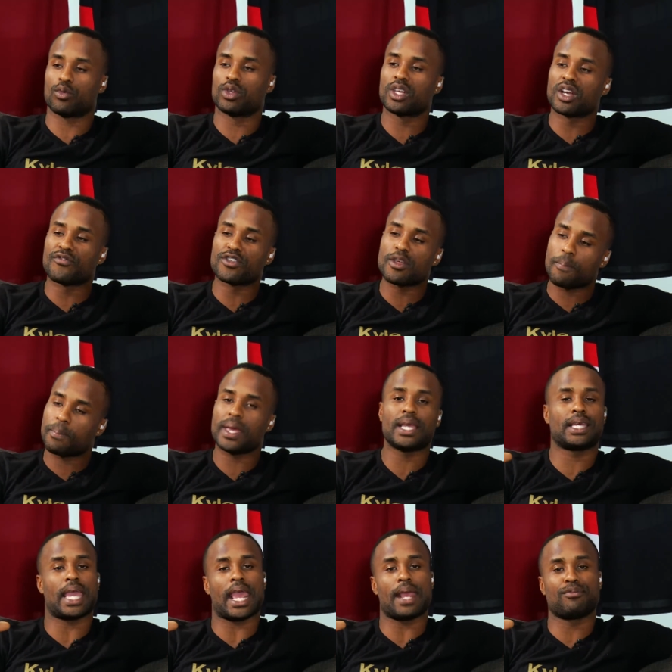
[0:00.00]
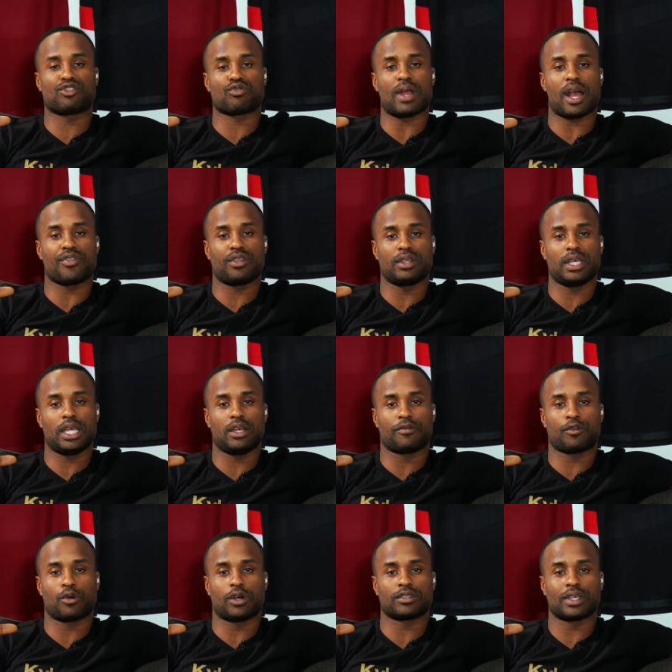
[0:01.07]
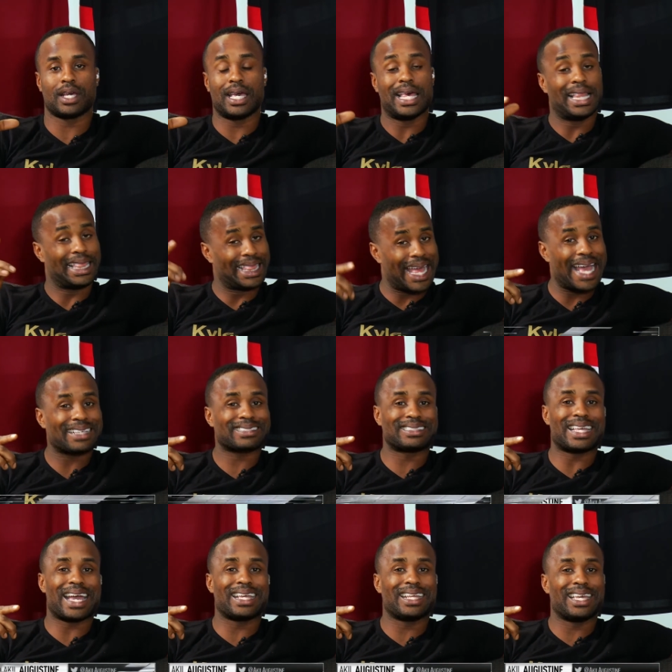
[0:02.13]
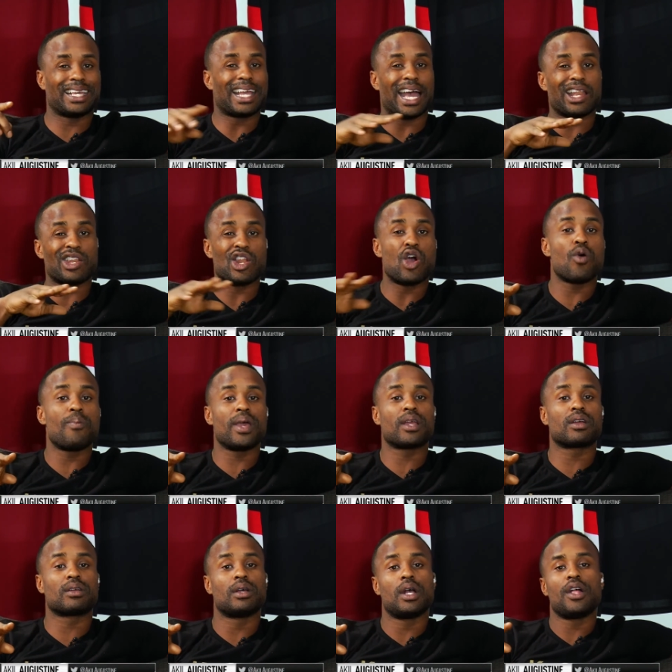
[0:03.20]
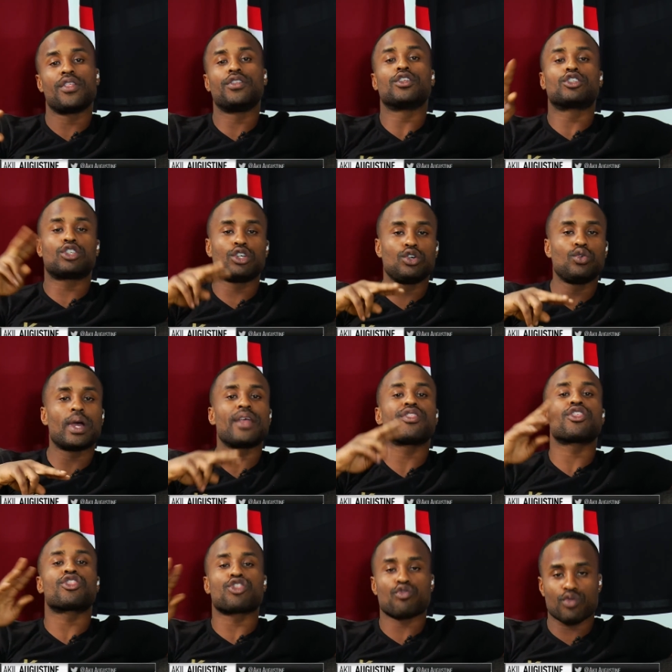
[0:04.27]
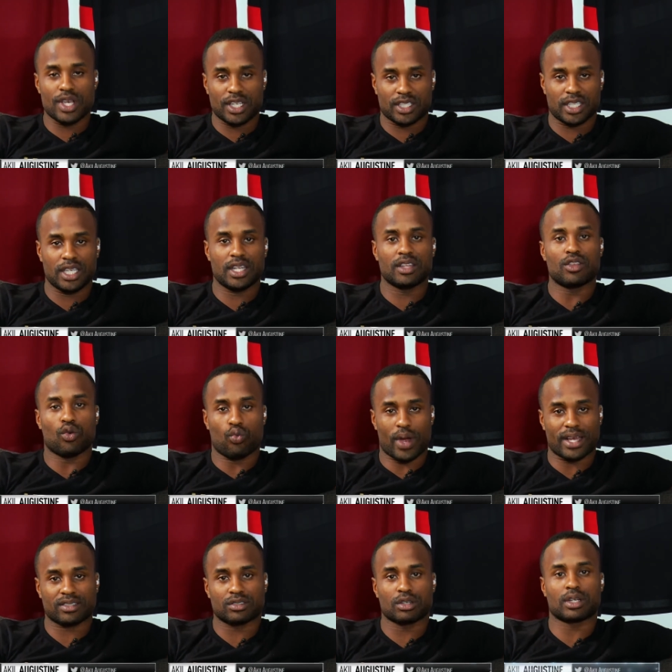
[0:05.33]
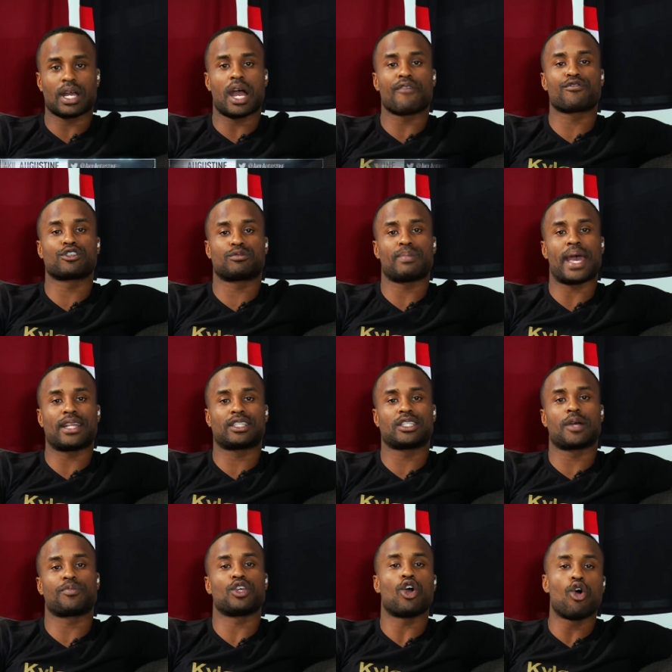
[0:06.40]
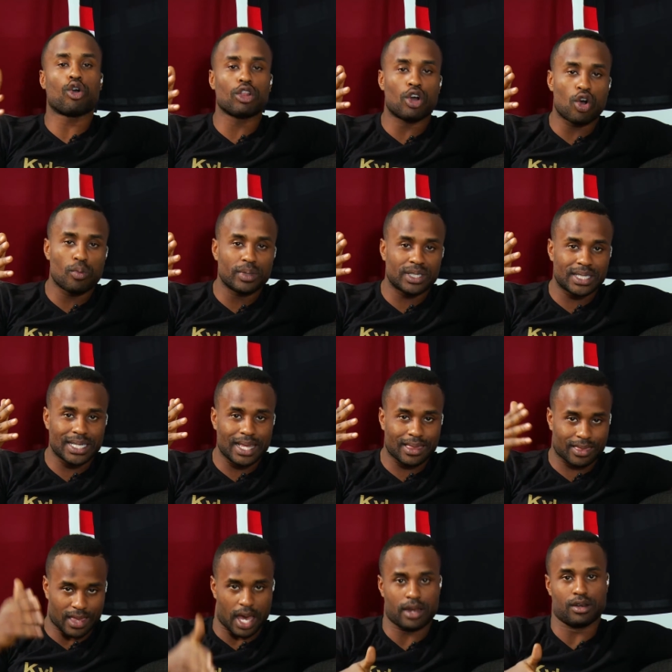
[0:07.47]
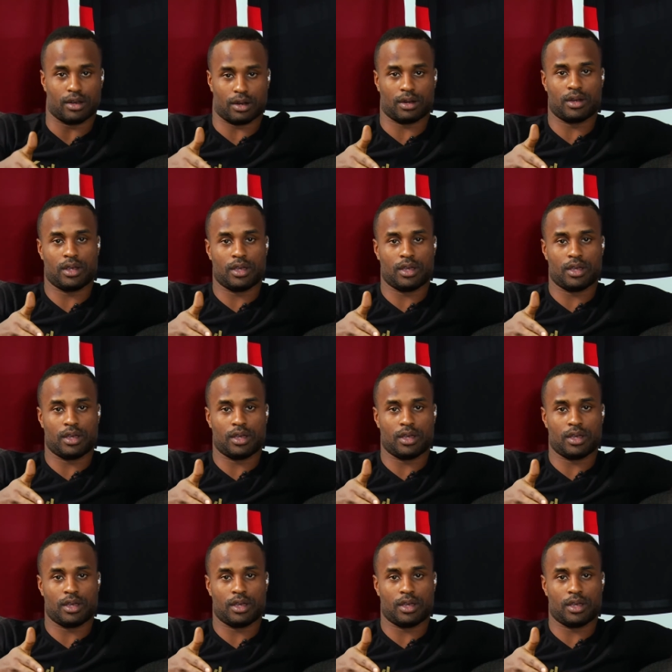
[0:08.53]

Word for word: We're looking for the big games around the league, of course. Last night, it got no bigger than the 2 and the 3 seed in the Western Conference matching up the Oklahoma City Thunder